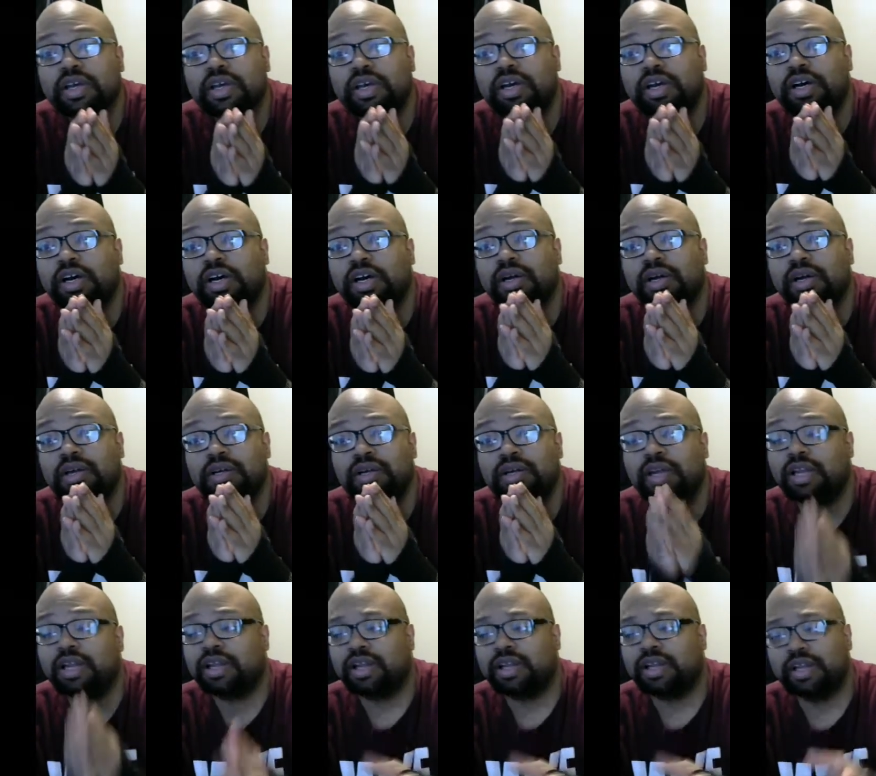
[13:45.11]
Uh,
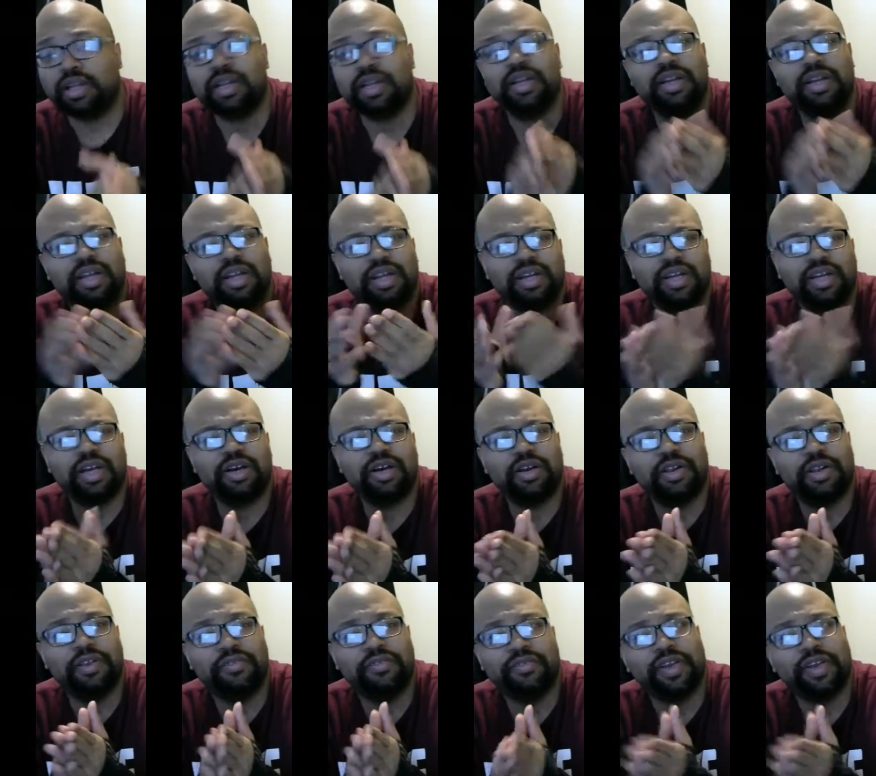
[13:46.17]
not, not
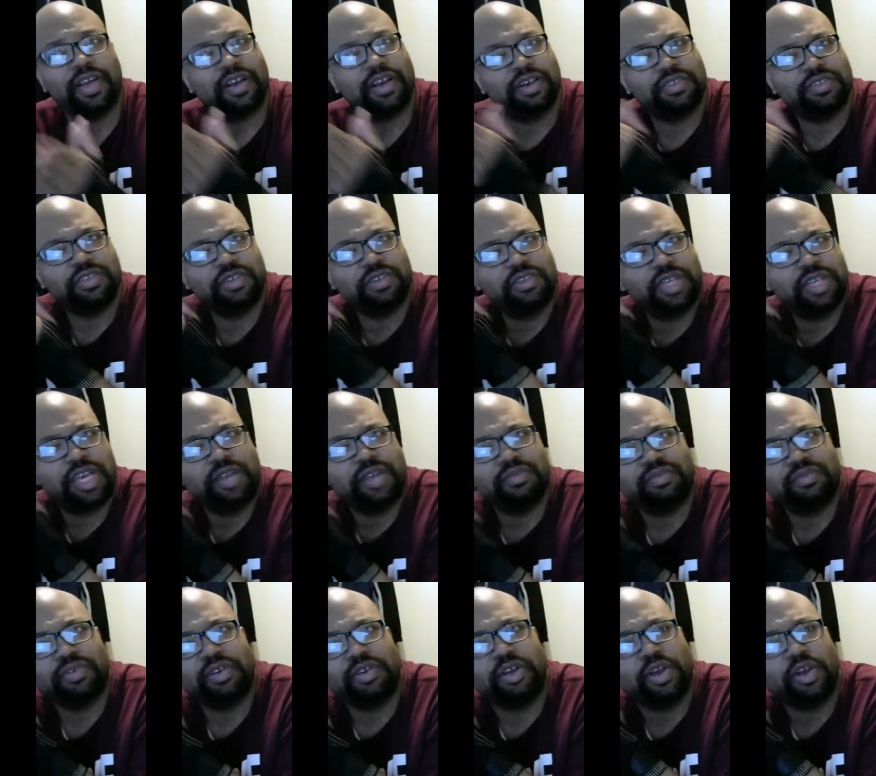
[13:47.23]
only the fact also that
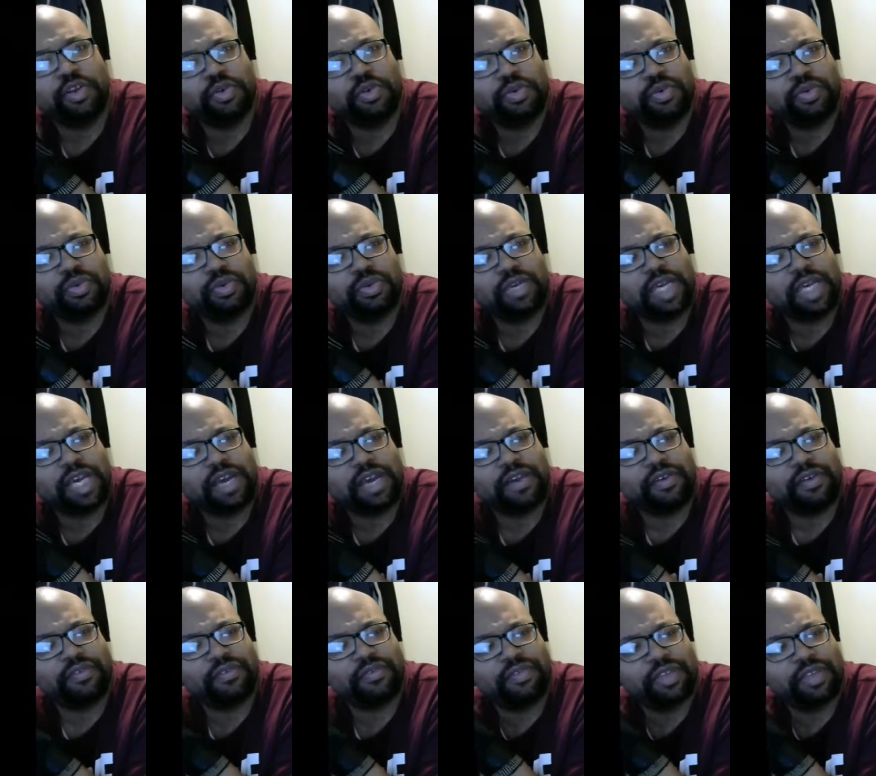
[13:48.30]
you know you you
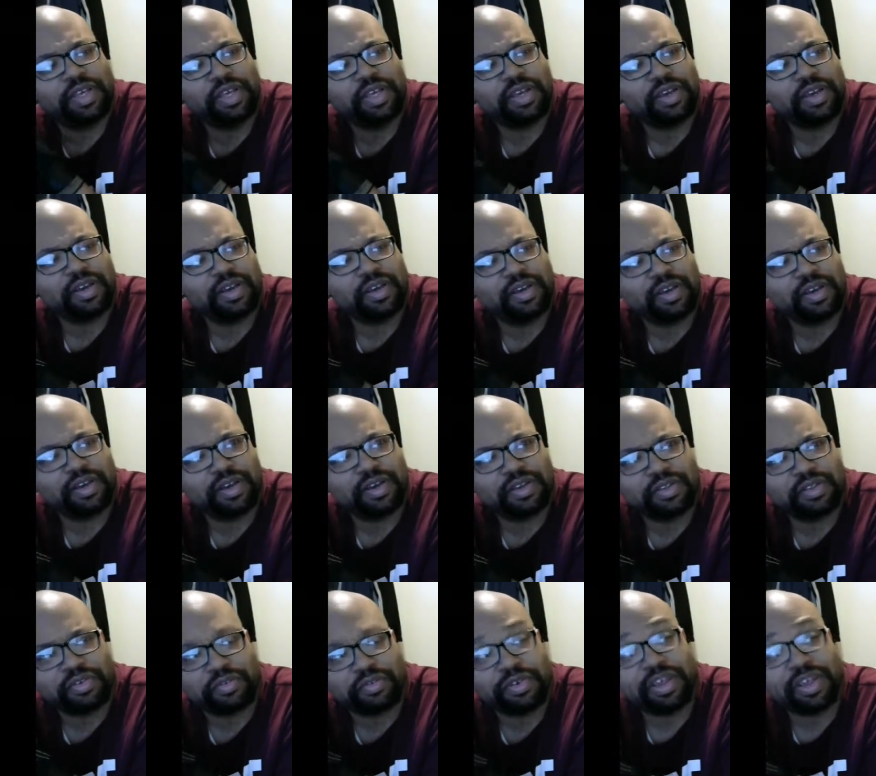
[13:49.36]
have the uh,
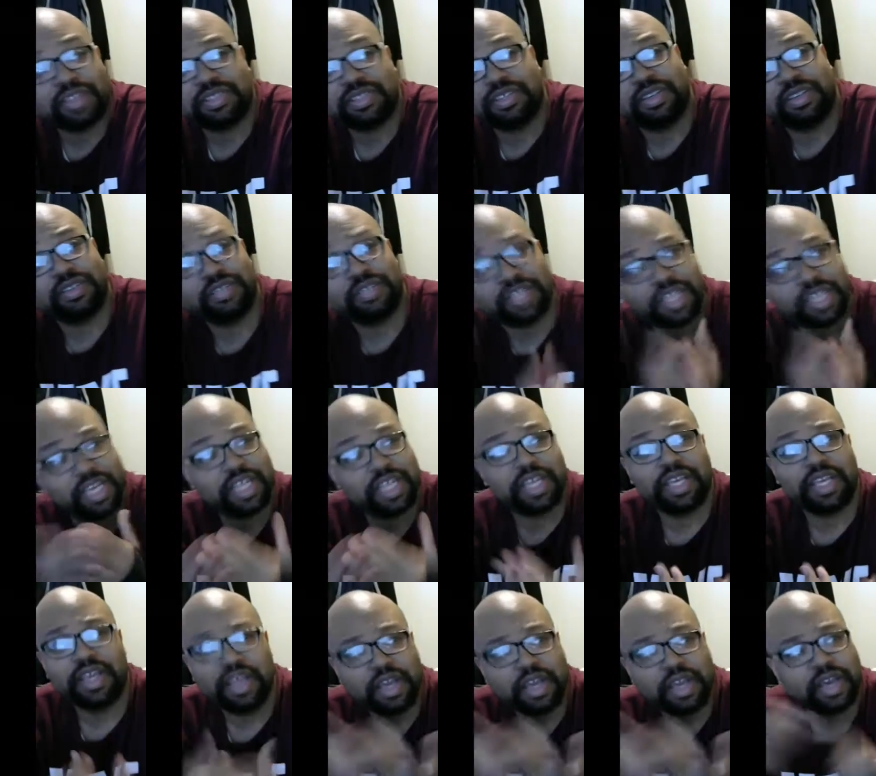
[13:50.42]
the wrestlers
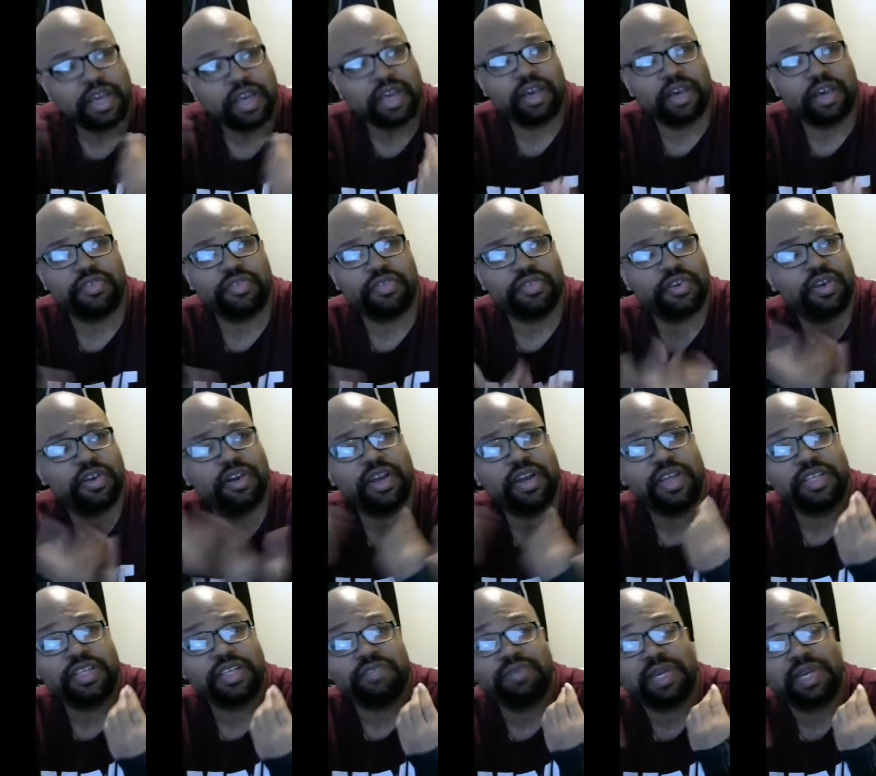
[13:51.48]
getting healthier
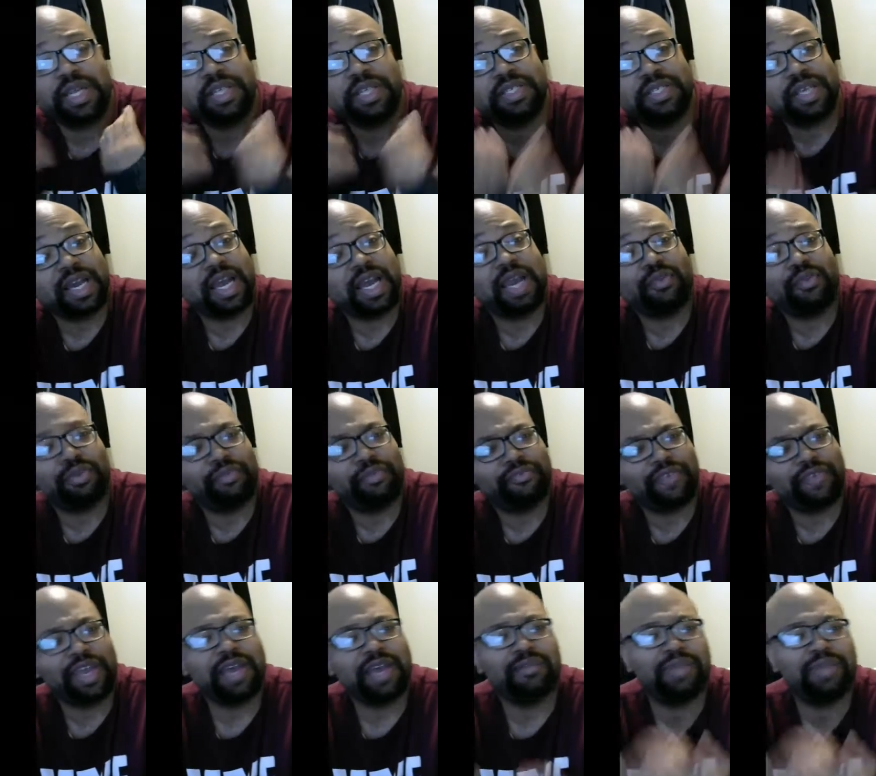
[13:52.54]
and spending time with
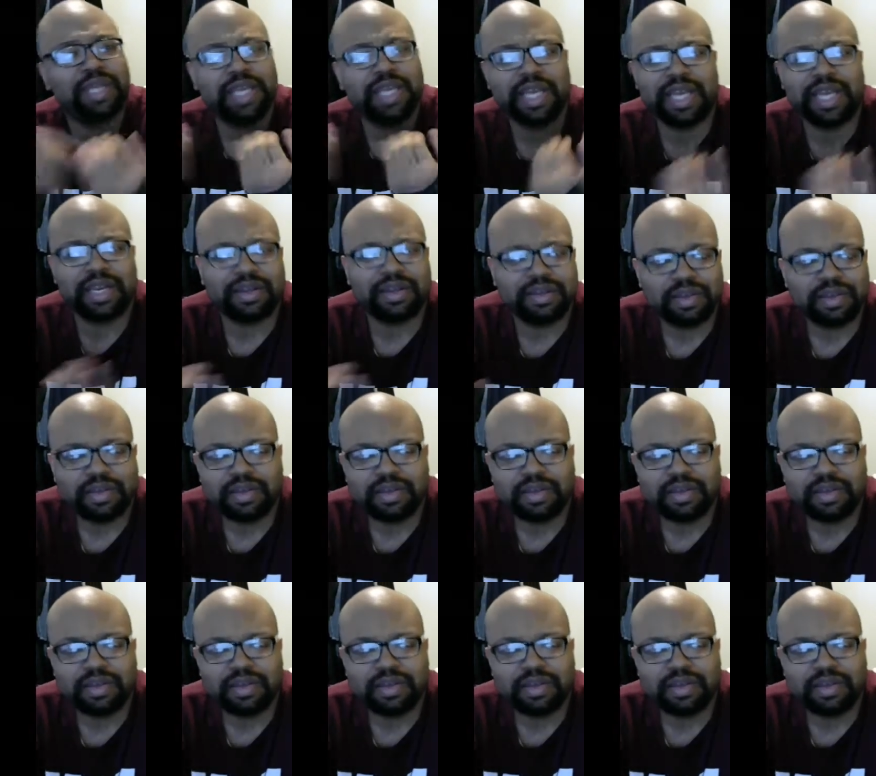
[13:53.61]
family and